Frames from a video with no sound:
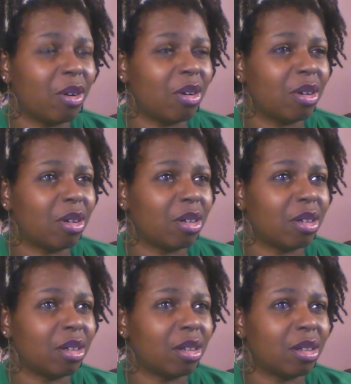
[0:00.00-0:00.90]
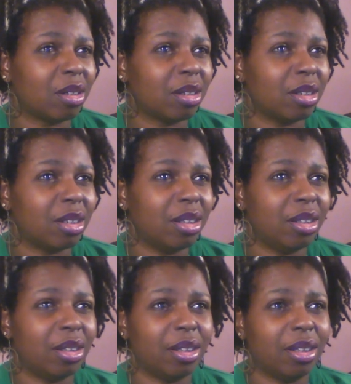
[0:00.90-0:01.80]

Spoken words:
(no one is talking)